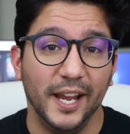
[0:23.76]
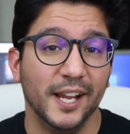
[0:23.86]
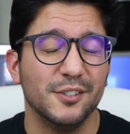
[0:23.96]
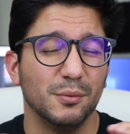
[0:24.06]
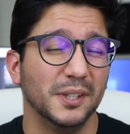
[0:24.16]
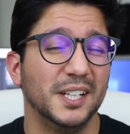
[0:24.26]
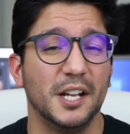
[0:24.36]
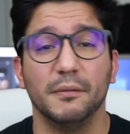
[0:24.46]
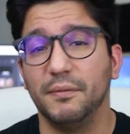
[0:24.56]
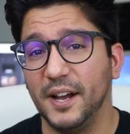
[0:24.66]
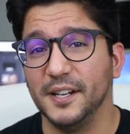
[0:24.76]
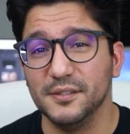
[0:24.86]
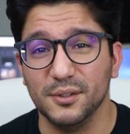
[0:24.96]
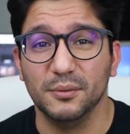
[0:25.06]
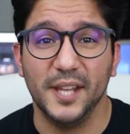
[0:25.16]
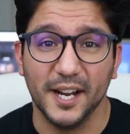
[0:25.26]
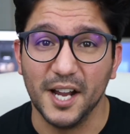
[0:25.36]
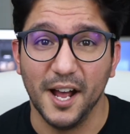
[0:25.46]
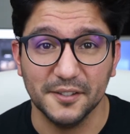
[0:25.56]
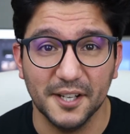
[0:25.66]
and to really kind of fine tune that
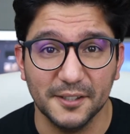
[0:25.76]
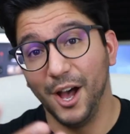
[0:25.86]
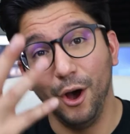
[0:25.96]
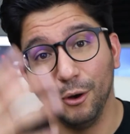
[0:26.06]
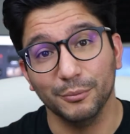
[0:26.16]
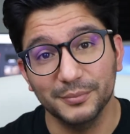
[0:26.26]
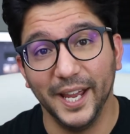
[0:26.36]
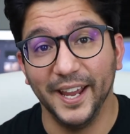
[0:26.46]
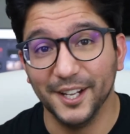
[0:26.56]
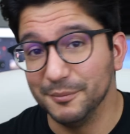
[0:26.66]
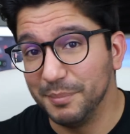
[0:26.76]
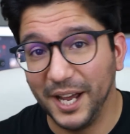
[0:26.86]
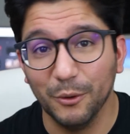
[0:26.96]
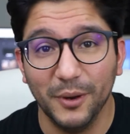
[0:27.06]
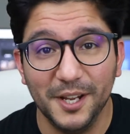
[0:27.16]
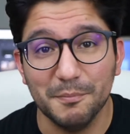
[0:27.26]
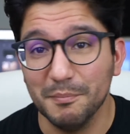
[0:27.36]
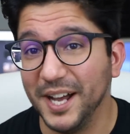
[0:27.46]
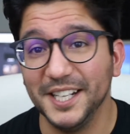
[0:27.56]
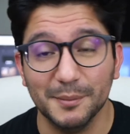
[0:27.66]
content. Oh, and by the way,
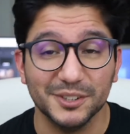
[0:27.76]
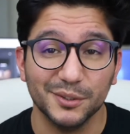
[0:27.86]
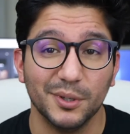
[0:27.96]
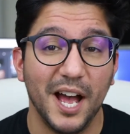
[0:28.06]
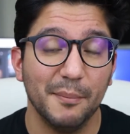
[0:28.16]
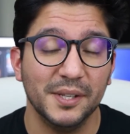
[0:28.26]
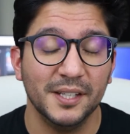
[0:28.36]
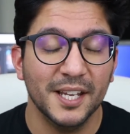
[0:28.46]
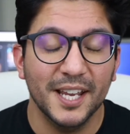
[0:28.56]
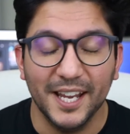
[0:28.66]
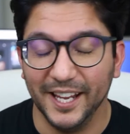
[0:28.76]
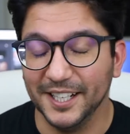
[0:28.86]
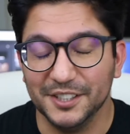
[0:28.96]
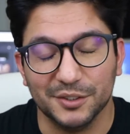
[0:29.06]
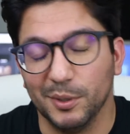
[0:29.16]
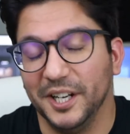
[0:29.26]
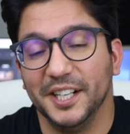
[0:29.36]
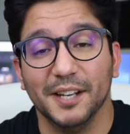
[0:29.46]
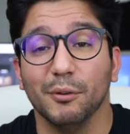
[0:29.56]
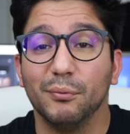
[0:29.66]
my name is Luke Hoppy, and I just wanted to
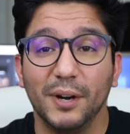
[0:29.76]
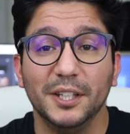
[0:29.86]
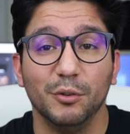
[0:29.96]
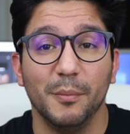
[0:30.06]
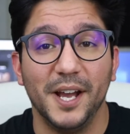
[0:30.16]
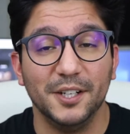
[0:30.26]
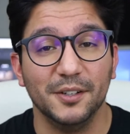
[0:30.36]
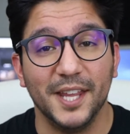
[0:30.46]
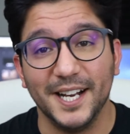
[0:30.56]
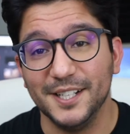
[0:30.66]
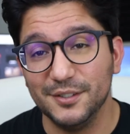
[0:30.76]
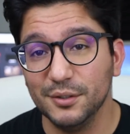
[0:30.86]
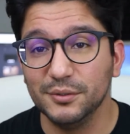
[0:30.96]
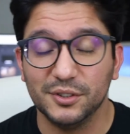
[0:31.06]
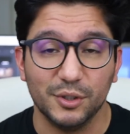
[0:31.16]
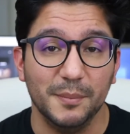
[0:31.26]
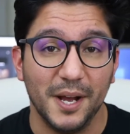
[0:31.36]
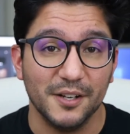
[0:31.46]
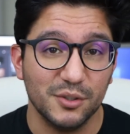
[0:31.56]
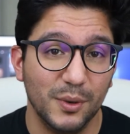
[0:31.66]
give a friendly reminder that I do stream
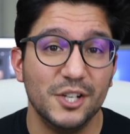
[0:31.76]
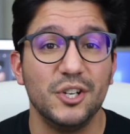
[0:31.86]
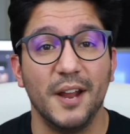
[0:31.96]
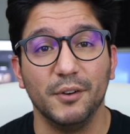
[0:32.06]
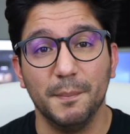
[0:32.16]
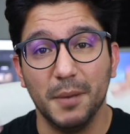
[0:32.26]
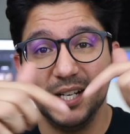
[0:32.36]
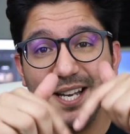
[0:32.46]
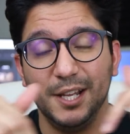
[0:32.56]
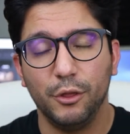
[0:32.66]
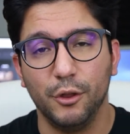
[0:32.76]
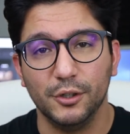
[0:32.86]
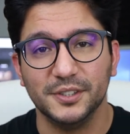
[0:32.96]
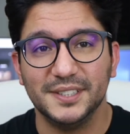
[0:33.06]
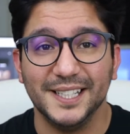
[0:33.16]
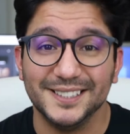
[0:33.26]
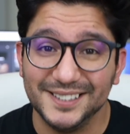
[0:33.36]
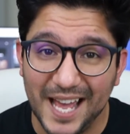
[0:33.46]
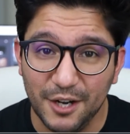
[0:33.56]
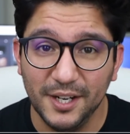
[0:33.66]
on Twitch every Monday, Thursday,
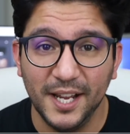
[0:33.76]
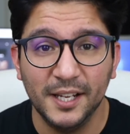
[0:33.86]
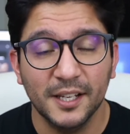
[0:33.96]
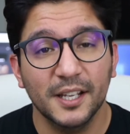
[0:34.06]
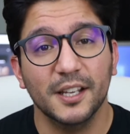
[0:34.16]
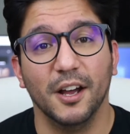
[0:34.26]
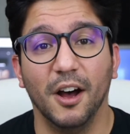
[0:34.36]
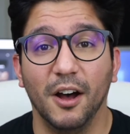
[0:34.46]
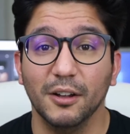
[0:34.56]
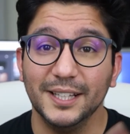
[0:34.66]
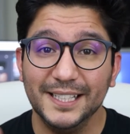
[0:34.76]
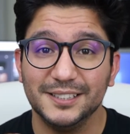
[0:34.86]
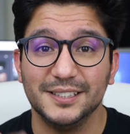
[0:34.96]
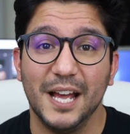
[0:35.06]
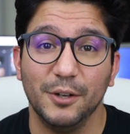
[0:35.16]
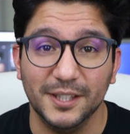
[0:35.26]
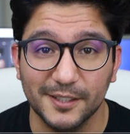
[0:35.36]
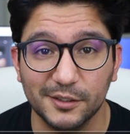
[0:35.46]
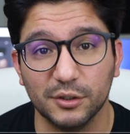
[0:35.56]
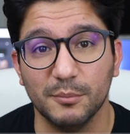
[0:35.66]
Saturday. Links down in the
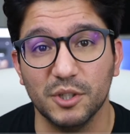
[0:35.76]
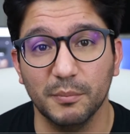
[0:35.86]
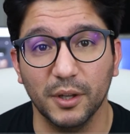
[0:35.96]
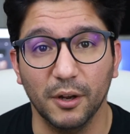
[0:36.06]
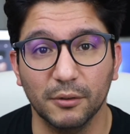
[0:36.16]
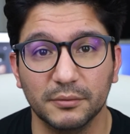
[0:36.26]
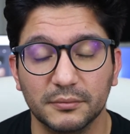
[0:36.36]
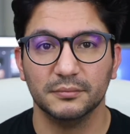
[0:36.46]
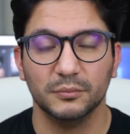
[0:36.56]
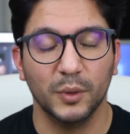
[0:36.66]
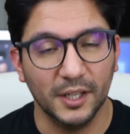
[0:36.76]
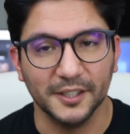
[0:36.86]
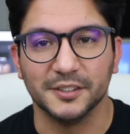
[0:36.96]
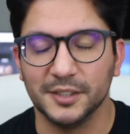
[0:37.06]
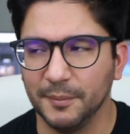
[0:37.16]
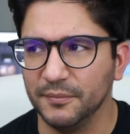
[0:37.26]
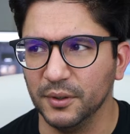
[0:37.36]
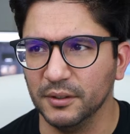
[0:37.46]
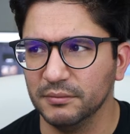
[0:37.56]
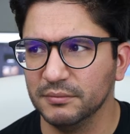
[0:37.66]
description below. Well, except
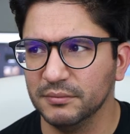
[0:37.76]
for